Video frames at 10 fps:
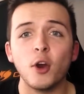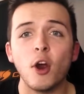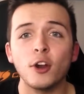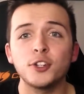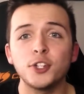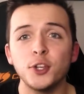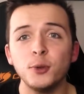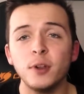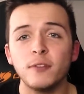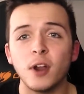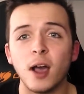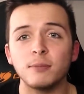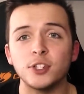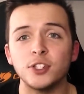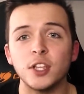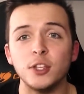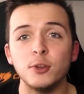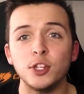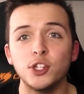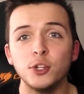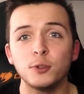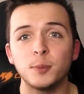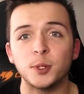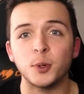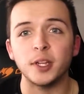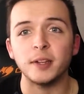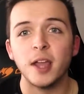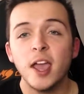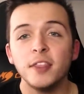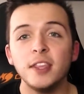there are two different options that you can choose between.